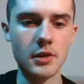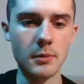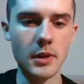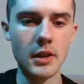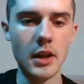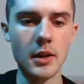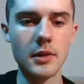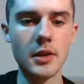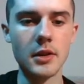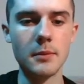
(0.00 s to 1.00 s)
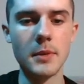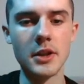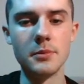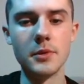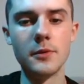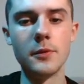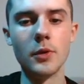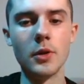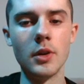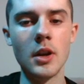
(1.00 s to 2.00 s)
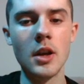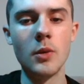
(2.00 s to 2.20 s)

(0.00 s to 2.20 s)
something like that, then best move for